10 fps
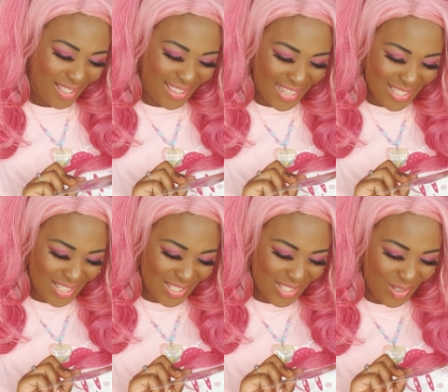These
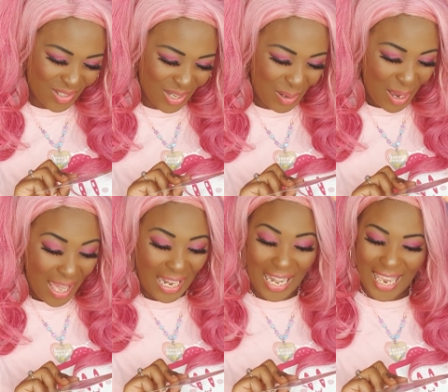are so cute.
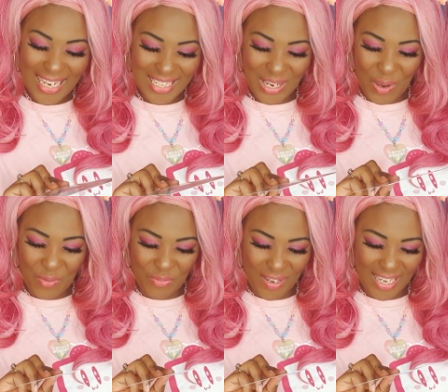Lady
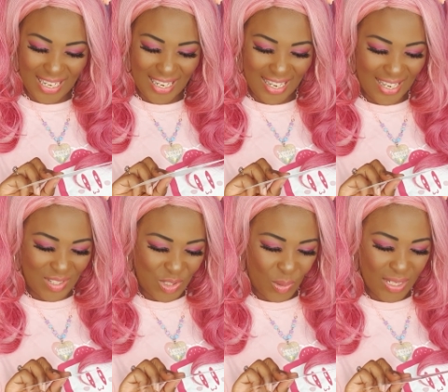Ophelia
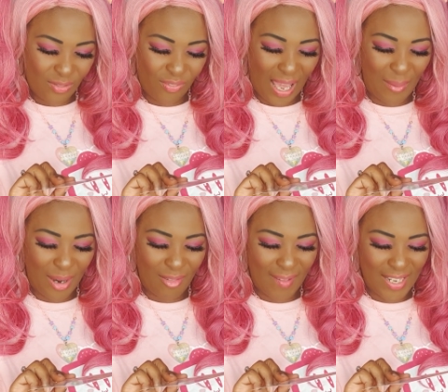enjoys
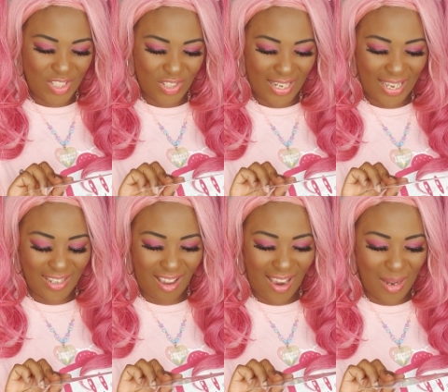flower arranging
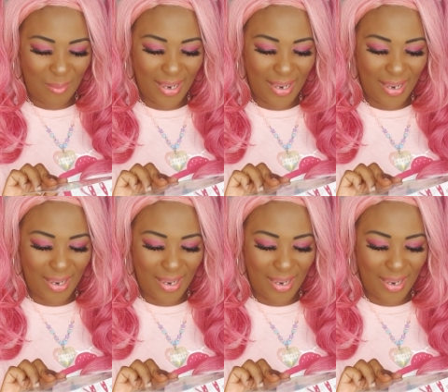and Iron